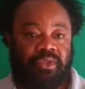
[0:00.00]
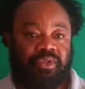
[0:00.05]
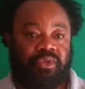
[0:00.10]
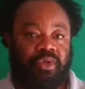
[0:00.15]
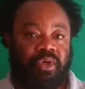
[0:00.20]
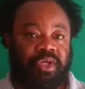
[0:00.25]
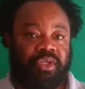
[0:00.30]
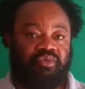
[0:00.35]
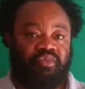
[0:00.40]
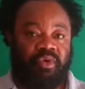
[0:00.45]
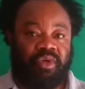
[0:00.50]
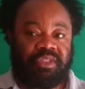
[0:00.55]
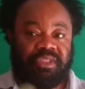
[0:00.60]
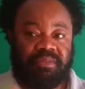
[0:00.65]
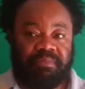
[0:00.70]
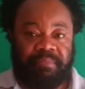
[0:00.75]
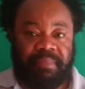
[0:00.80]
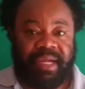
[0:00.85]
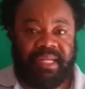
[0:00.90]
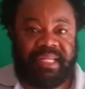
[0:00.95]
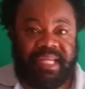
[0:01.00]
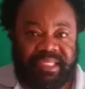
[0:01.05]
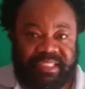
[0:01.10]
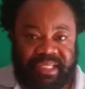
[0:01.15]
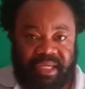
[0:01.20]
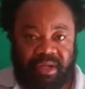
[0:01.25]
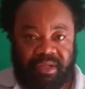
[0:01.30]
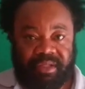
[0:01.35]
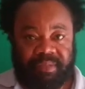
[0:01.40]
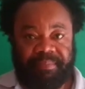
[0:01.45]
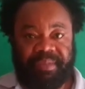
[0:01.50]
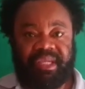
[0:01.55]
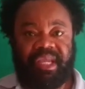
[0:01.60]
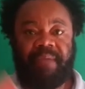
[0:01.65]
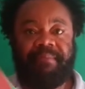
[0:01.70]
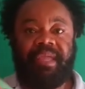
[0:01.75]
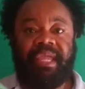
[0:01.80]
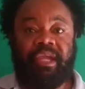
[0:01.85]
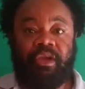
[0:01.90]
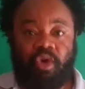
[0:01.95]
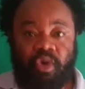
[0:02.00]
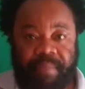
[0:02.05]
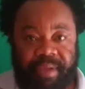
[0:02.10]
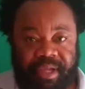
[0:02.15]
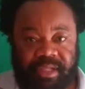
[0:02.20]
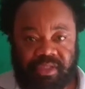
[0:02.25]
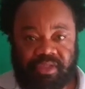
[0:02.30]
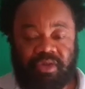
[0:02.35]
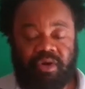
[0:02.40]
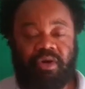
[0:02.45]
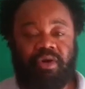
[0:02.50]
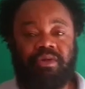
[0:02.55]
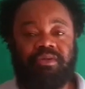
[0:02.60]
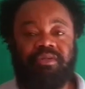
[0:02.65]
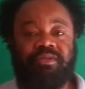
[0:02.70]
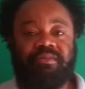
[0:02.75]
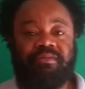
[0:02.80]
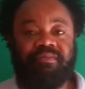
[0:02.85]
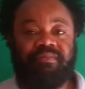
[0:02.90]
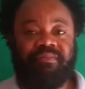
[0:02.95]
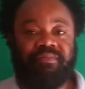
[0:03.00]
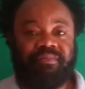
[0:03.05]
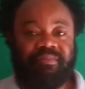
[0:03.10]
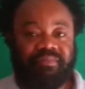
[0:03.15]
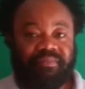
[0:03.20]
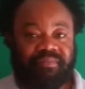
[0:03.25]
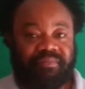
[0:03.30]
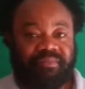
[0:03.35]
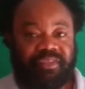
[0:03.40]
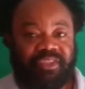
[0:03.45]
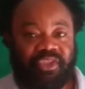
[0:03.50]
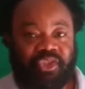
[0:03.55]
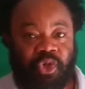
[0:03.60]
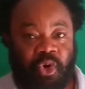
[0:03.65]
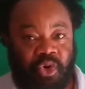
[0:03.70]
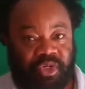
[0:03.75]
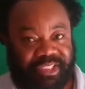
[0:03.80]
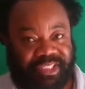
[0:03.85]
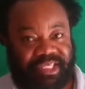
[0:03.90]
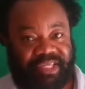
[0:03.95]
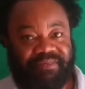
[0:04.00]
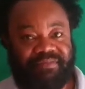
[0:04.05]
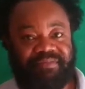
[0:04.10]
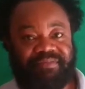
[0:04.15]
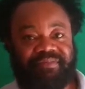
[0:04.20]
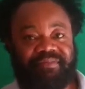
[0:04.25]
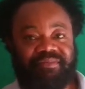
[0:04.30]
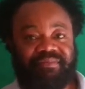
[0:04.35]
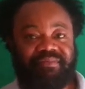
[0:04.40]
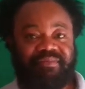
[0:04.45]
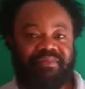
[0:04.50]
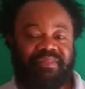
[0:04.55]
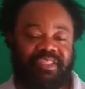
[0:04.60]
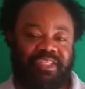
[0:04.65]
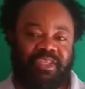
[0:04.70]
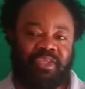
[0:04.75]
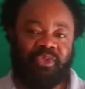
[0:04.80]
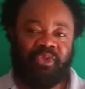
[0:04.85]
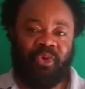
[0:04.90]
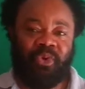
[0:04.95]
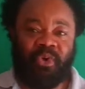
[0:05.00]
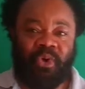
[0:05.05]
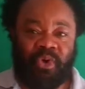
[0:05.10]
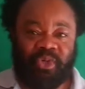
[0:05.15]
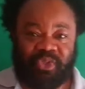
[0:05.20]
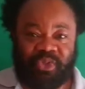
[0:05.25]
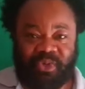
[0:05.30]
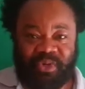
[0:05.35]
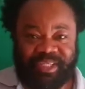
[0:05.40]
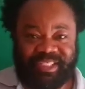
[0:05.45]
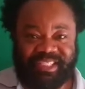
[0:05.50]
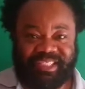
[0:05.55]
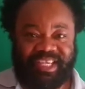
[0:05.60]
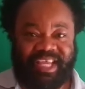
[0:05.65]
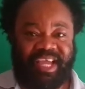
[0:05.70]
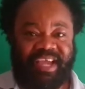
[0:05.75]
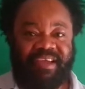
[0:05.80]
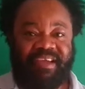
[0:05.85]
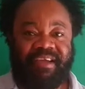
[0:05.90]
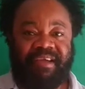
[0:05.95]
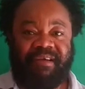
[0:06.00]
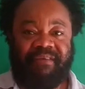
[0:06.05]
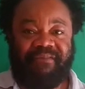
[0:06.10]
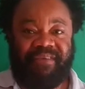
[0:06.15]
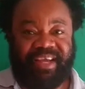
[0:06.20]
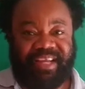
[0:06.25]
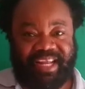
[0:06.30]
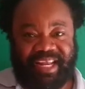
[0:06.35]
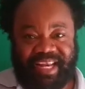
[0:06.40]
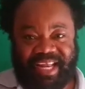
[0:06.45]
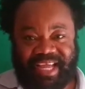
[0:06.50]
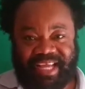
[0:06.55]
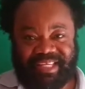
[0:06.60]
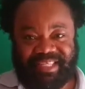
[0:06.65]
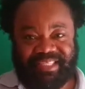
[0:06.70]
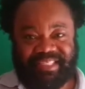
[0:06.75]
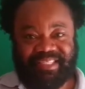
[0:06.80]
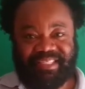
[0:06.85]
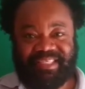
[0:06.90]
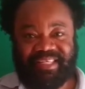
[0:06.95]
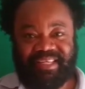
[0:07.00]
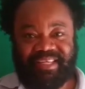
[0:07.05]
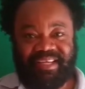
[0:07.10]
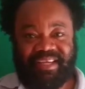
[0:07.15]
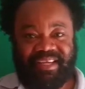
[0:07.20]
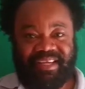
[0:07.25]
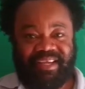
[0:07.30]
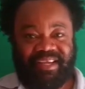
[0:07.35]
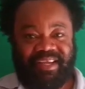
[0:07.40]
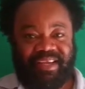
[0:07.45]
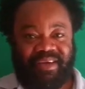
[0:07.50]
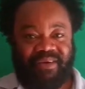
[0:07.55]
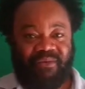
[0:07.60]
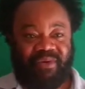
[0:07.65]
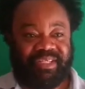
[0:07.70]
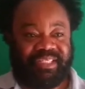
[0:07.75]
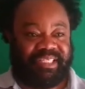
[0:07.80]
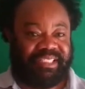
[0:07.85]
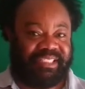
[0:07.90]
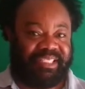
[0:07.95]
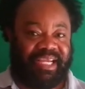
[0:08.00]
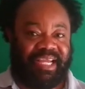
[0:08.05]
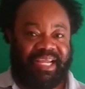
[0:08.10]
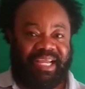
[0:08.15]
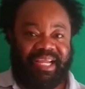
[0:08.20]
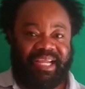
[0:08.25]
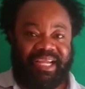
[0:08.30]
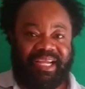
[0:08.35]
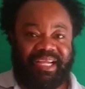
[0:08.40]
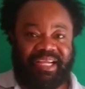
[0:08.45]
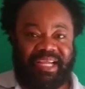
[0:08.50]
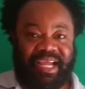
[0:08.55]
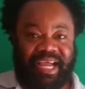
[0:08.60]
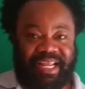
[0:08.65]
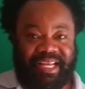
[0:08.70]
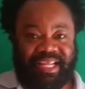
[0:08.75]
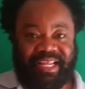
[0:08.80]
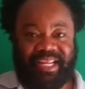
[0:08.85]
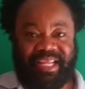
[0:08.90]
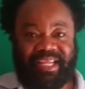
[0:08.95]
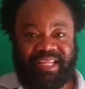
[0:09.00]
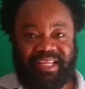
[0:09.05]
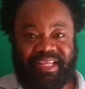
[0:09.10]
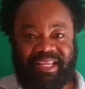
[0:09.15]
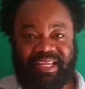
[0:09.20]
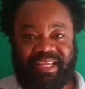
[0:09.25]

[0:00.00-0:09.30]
So it was mandatory, it became incumbent on Joseph to go to his fatherland, which is Galilee.